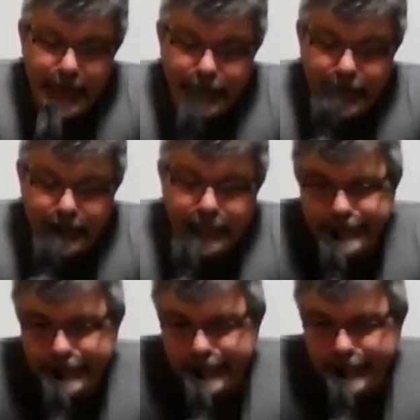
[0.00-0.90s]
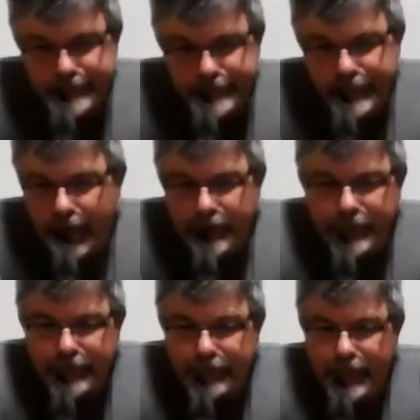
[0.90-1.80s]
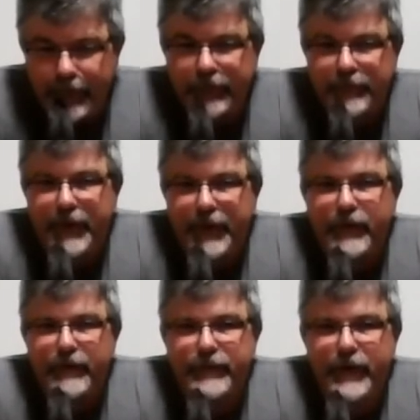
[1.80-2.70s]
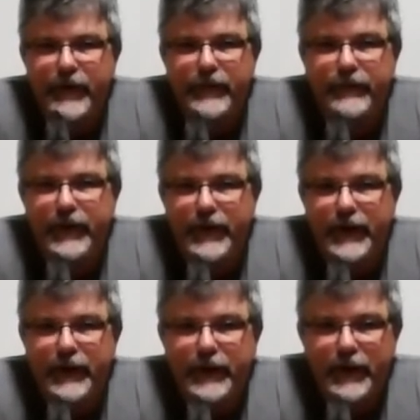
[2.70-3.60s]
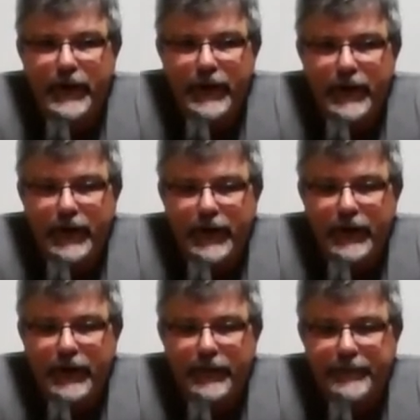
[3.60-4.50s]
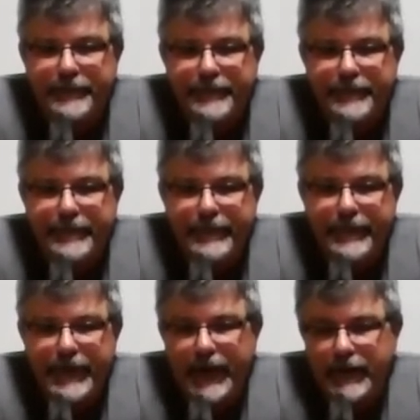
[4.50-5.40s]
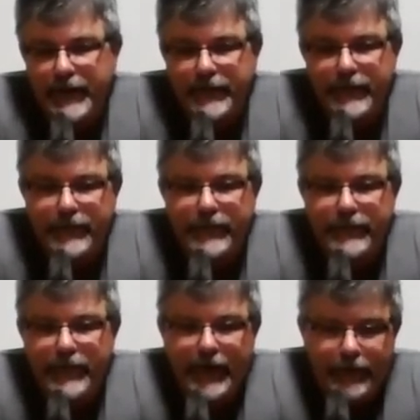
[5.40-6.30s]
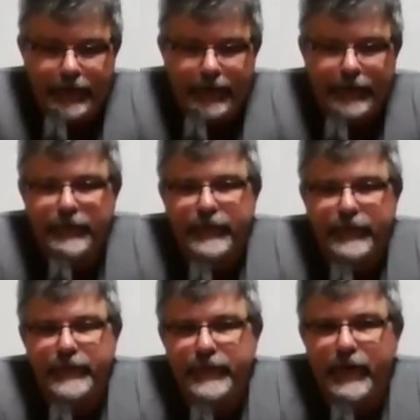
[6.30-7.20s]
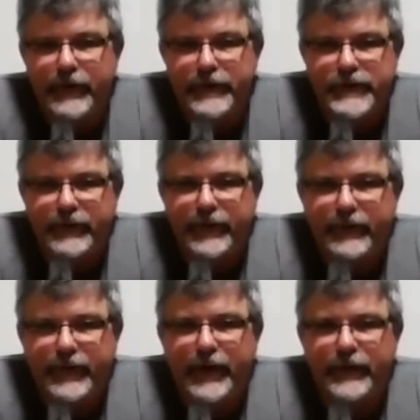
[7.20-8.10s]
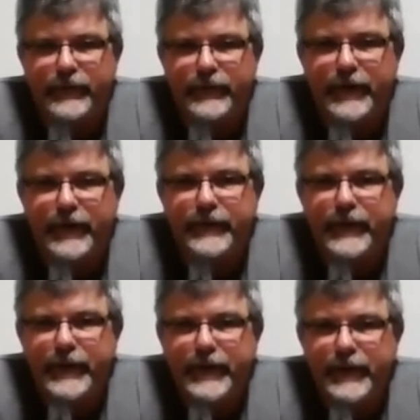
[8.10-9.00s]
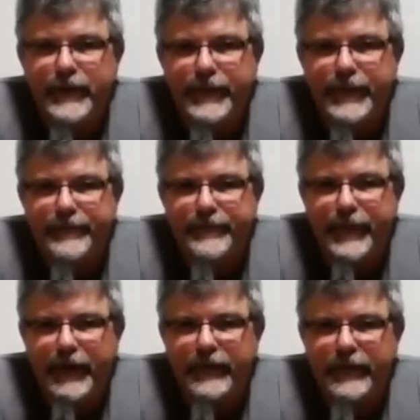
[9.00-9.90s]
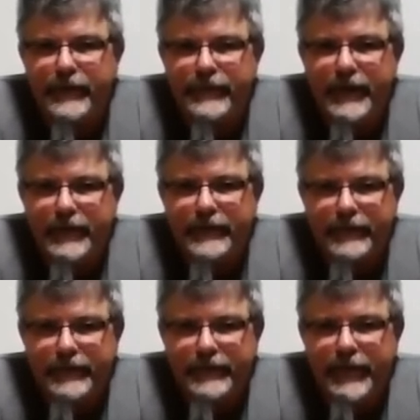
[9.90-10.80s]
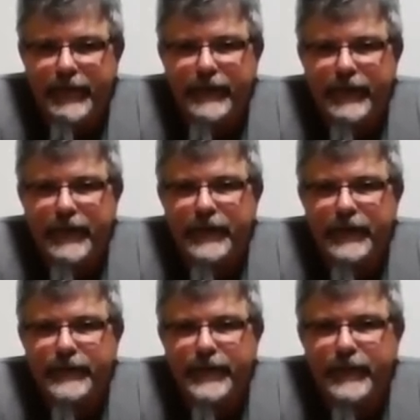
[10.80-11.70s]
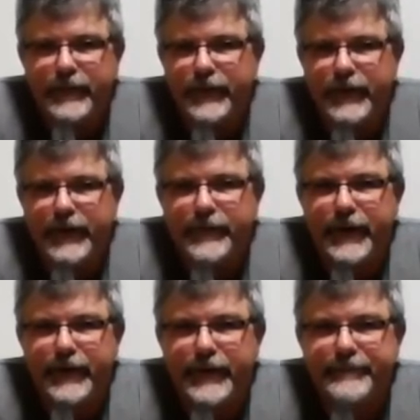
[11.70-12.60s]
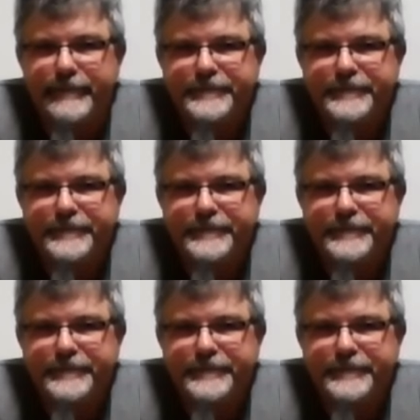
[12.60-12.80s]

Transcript: for hundreds of years, it's been a tough area to fill in. Um, but that you know you do see that. Of course, uh, the Arjons have that as well. But other than the fact that they don't have the color when they're born, that's about it.